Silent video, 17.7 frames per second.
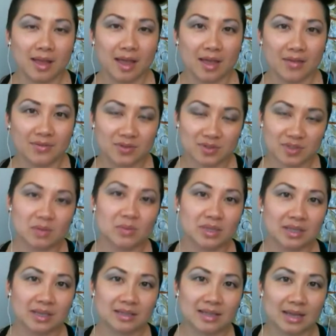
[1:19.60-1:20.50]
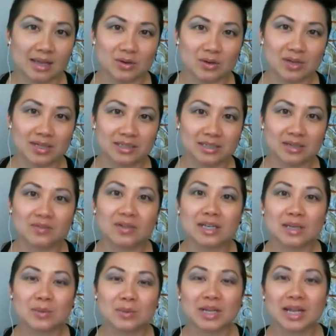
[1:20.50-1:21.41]
and stimulate that
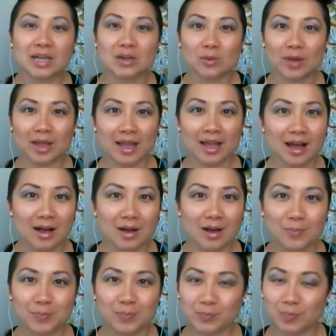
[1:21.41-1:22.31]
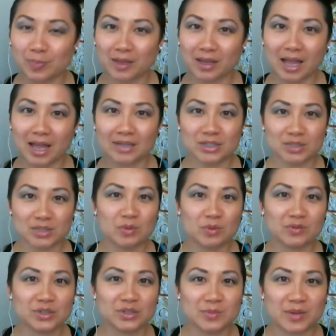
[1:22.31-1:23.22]
creativity. But anyway, I just
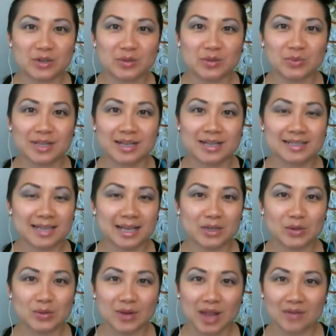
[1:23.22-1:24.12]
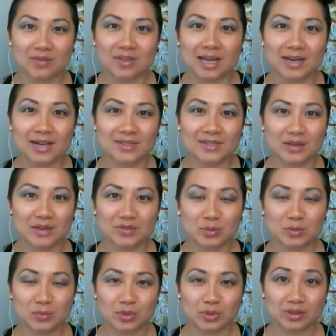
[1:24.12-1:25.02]
moved into my new place. I don't have a lot of stuff
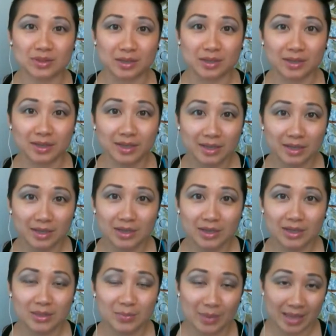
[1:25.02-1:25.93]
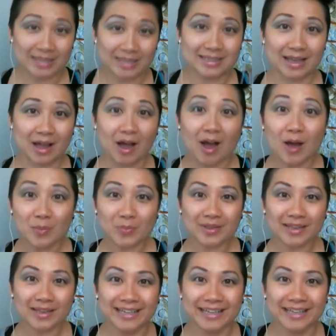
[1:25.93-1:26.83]
to put the painting
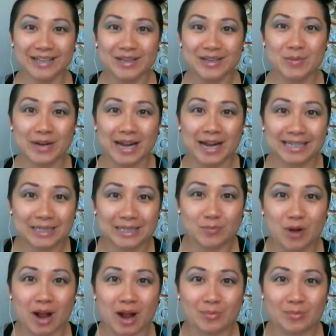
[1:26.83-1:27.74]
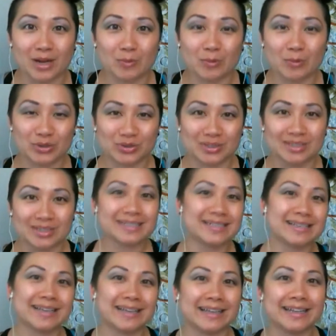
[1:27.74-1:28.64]
up, but I did prop it up where you could
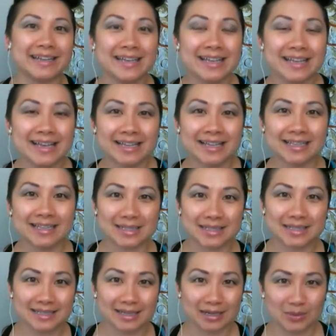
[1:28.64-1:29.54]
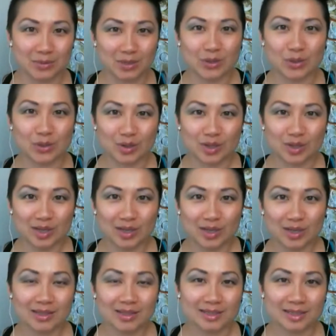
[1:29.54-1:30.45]
see it. This isn't going to be
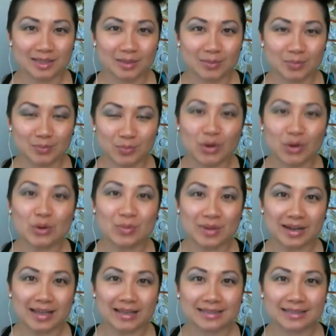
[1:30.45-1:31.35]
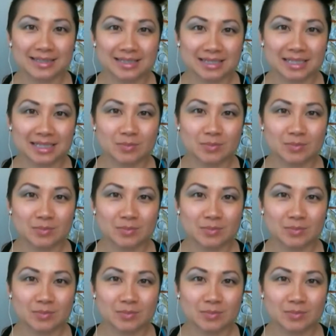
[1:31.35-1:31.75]
the permanent